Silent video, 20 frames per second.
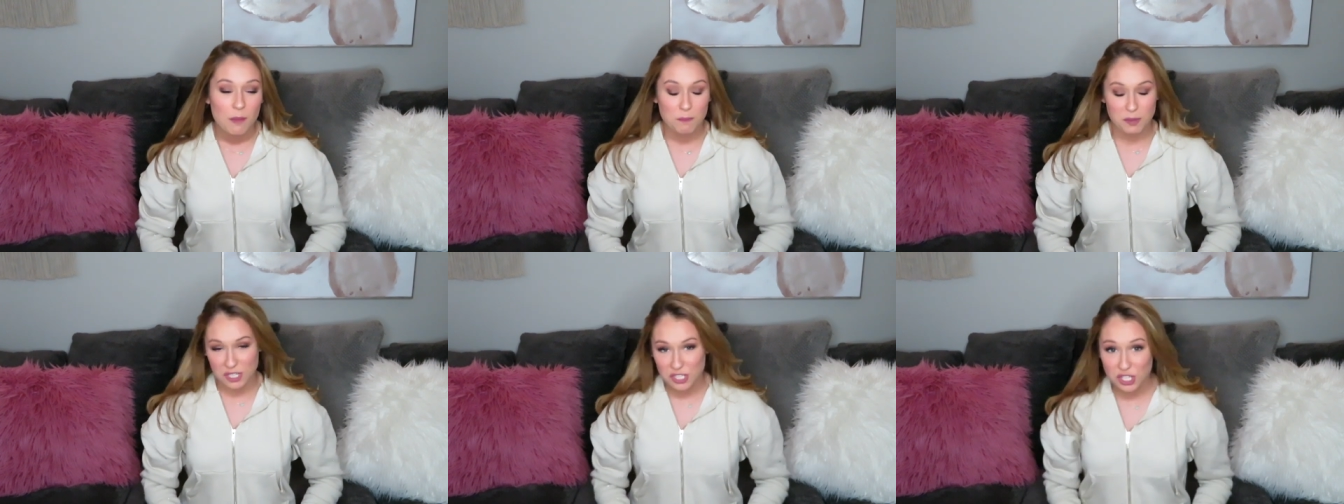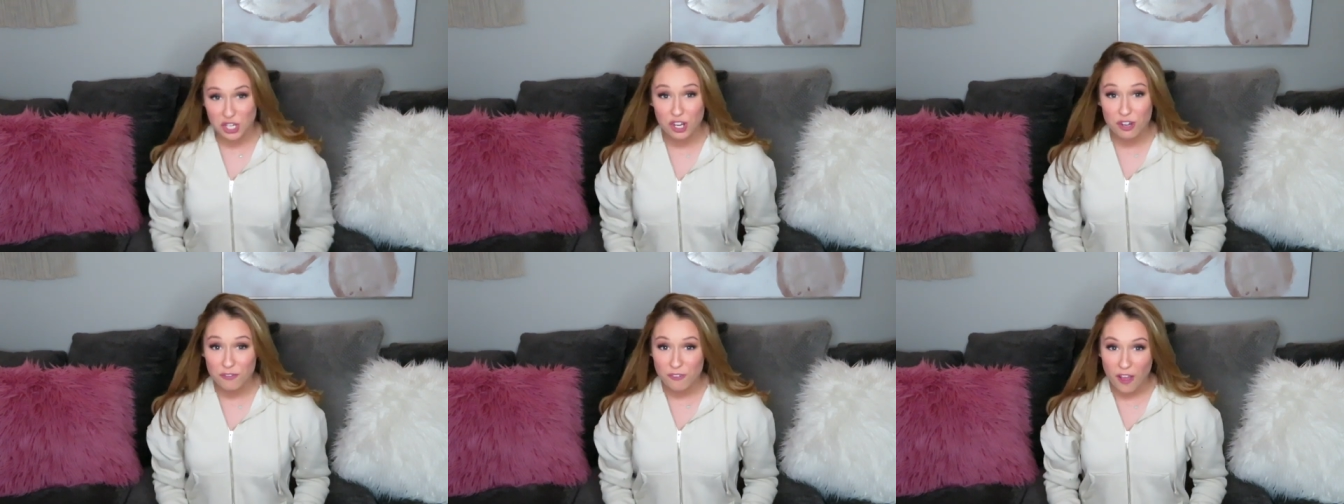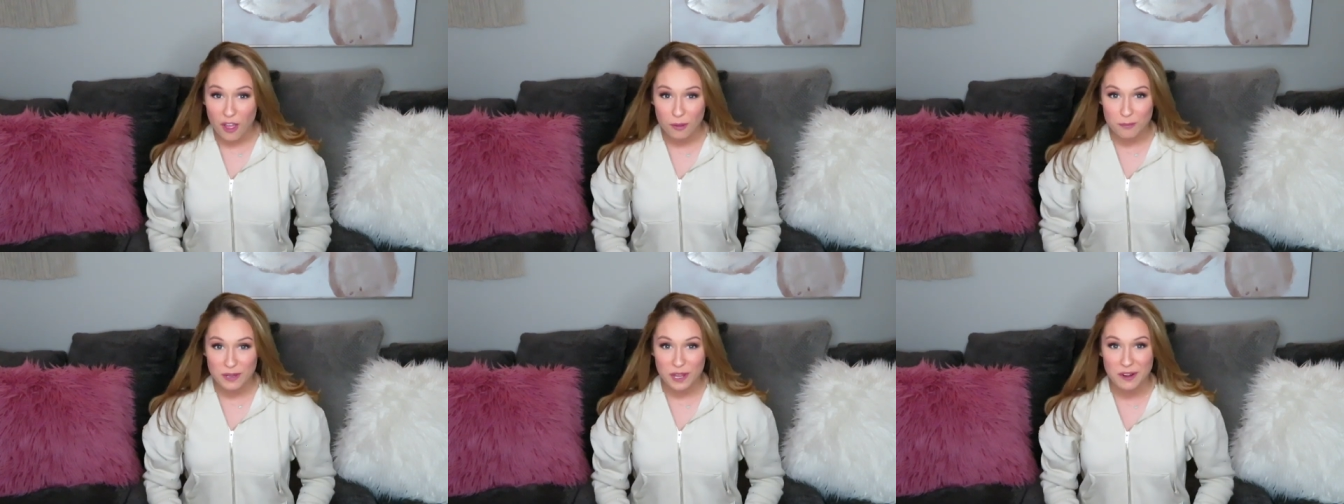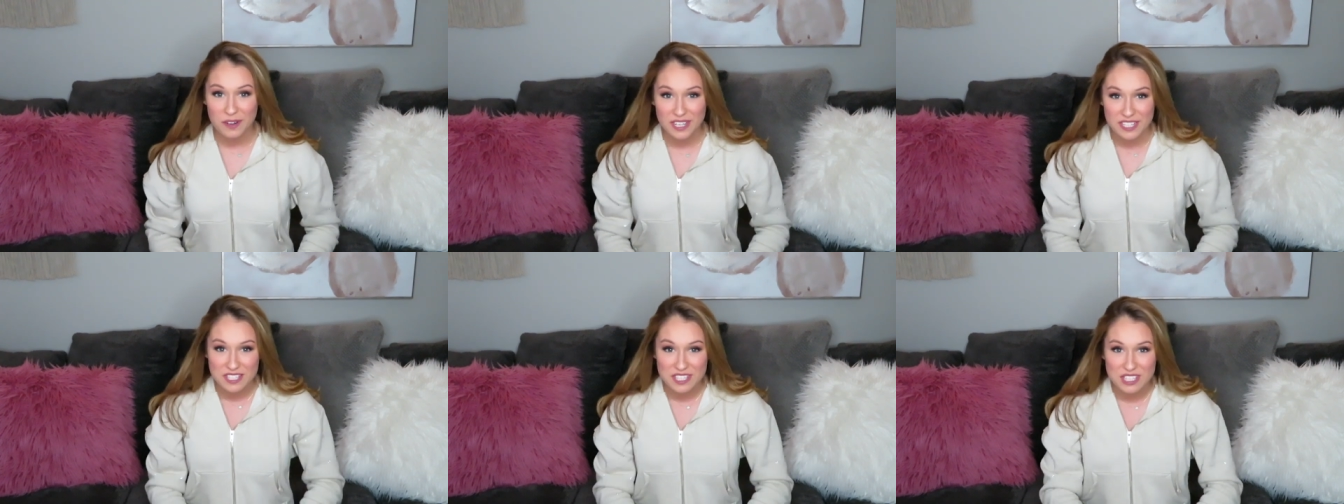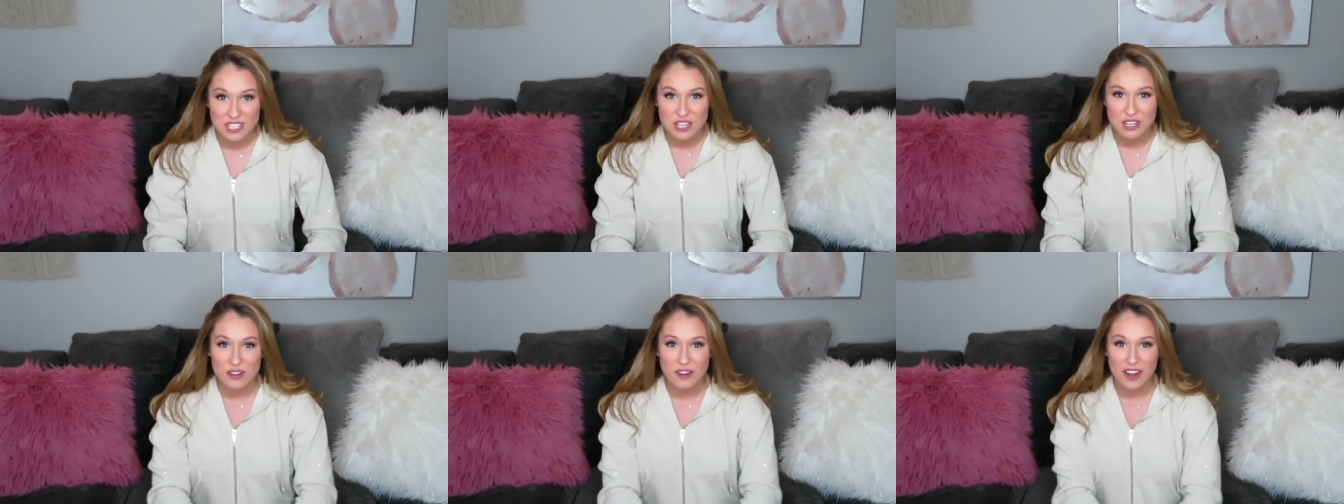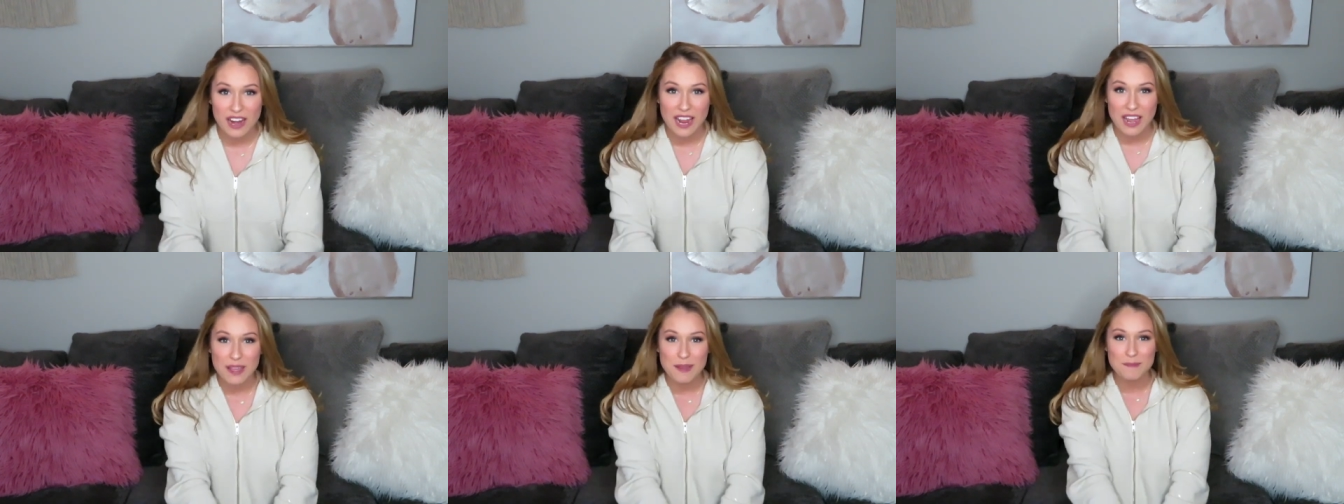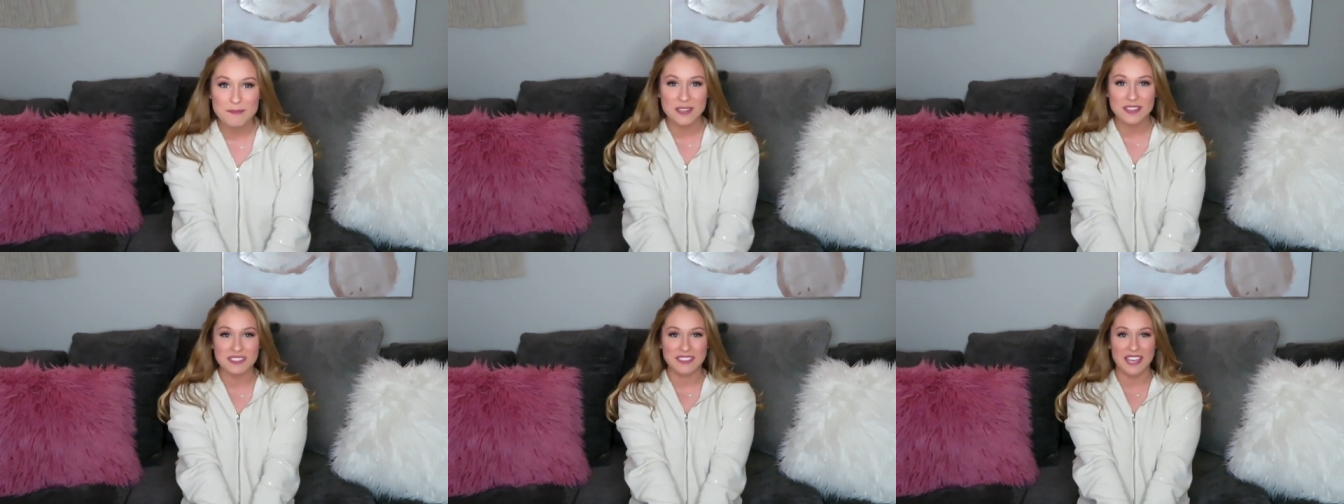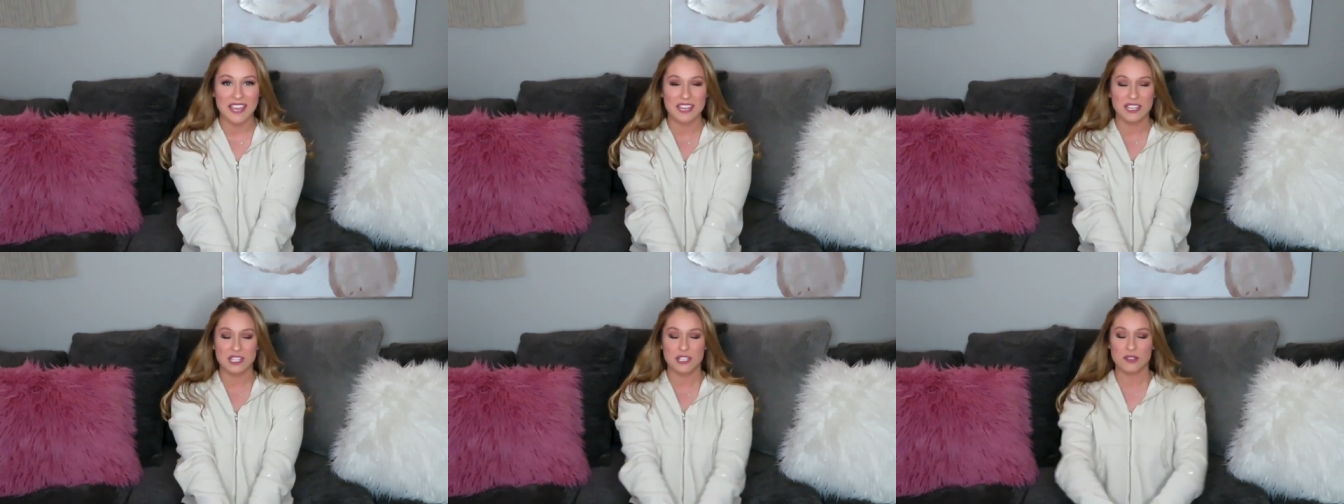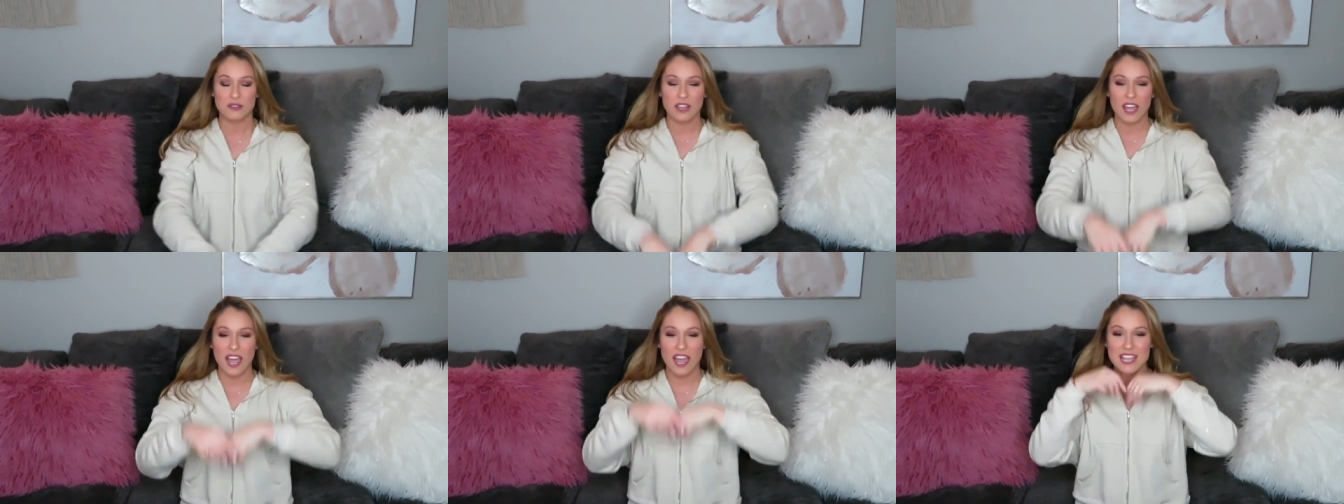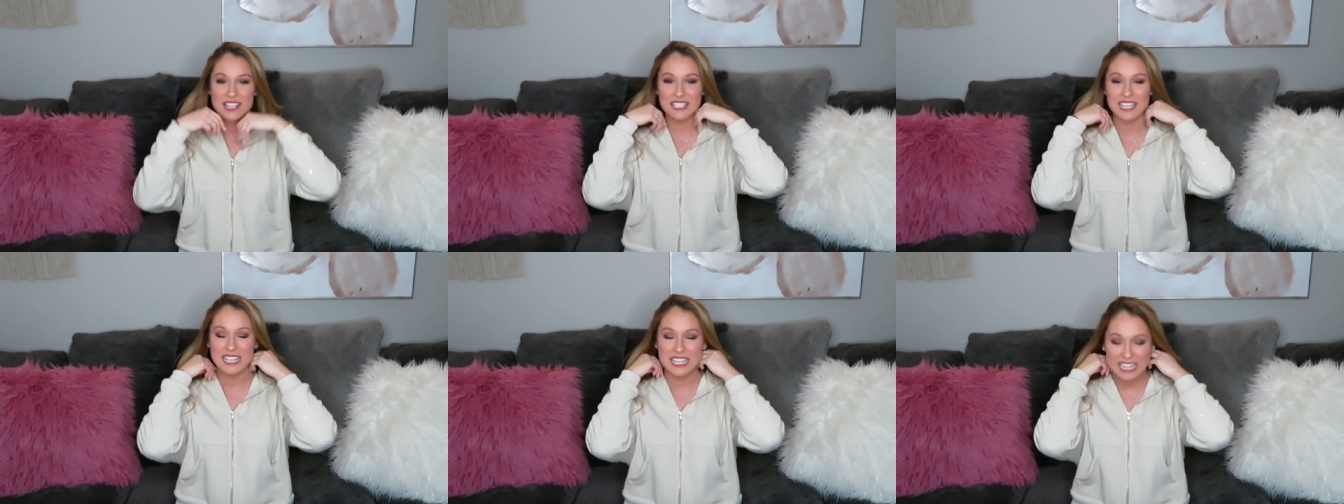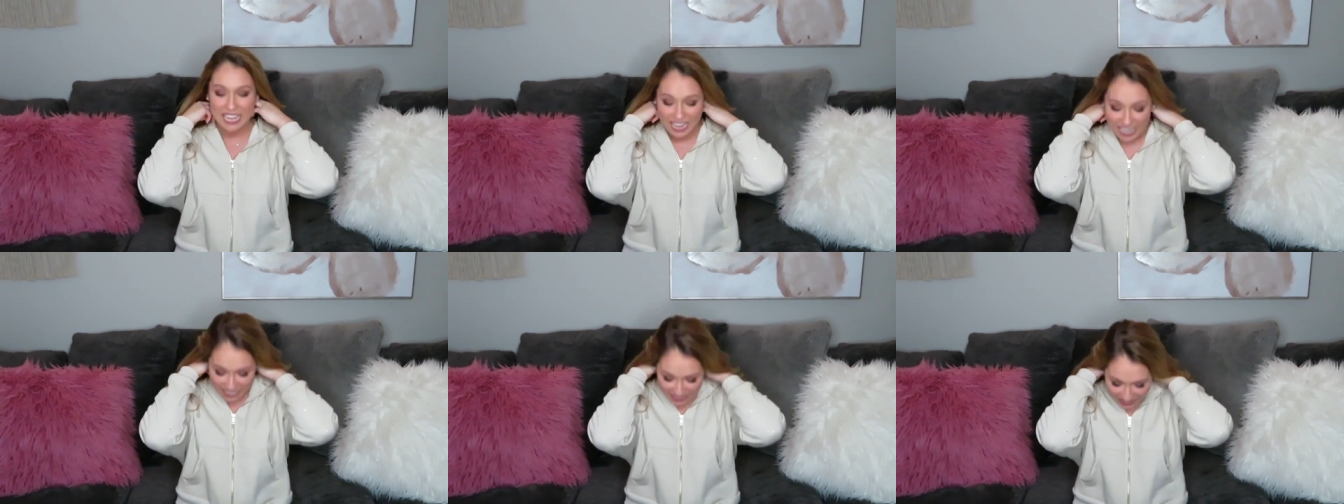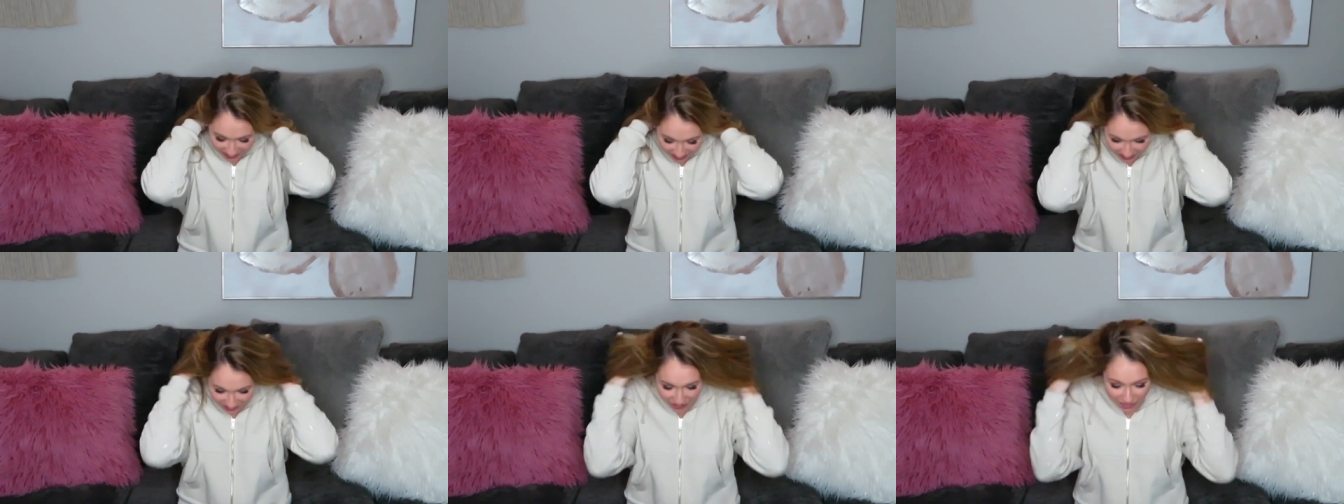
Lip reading: Be sure to follow me on Instagram. Thank you guys again